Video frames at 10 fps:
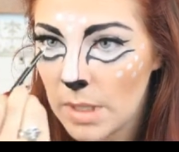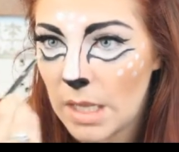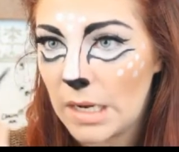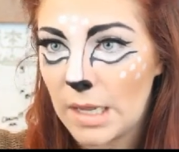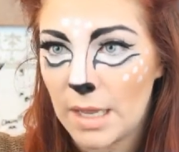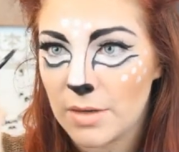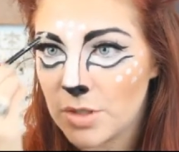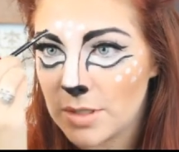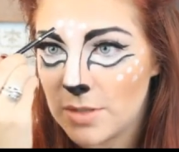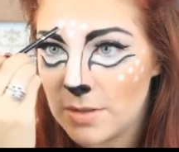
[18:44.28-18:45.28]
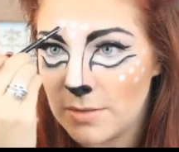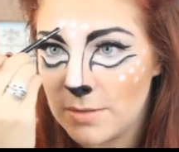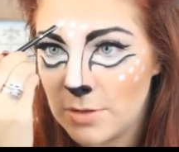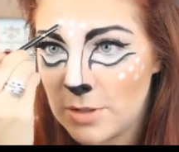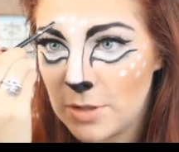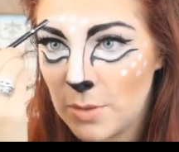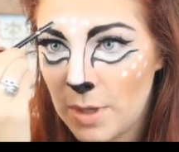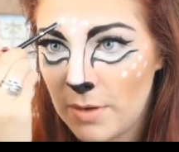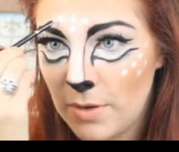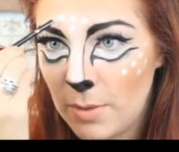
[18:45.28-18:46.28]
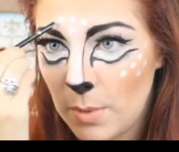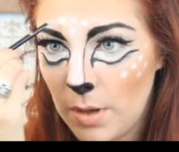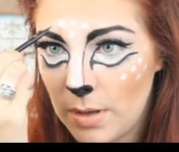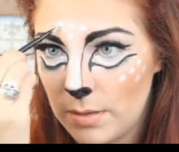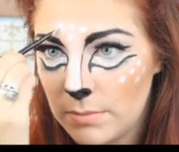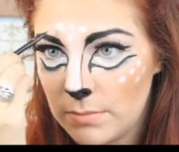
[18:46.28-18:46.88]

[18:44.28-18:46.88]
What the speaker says: And again, just do whatever you want.